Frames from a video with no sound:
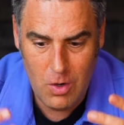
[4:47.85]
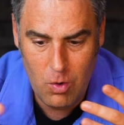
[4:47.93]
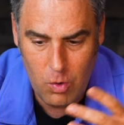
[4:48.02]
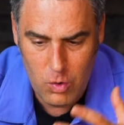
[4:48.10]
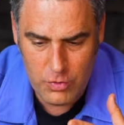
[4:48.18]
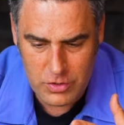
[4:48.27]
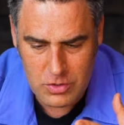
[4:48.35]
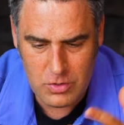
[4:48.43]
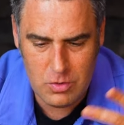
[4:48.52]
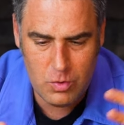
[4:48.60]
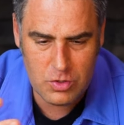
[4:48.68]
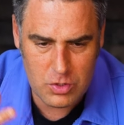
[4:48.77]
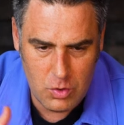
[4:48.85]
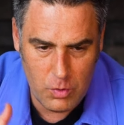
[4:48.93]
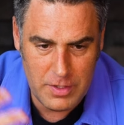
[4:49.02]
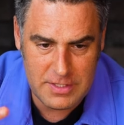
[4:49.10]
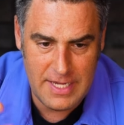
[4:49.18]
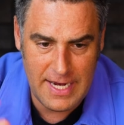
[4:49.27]
all the tools and all
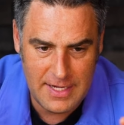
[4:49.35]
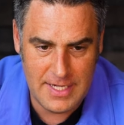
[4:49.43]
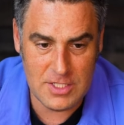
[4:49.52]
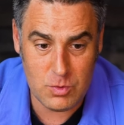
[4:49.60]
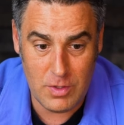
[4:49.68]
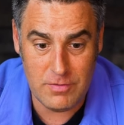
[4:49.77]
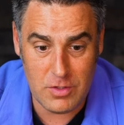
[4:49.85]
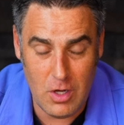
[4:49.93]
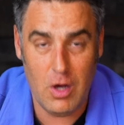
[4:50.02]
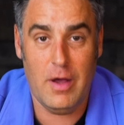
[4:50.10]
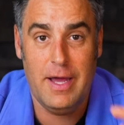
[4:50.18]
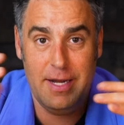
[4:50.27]
the techniques we've got,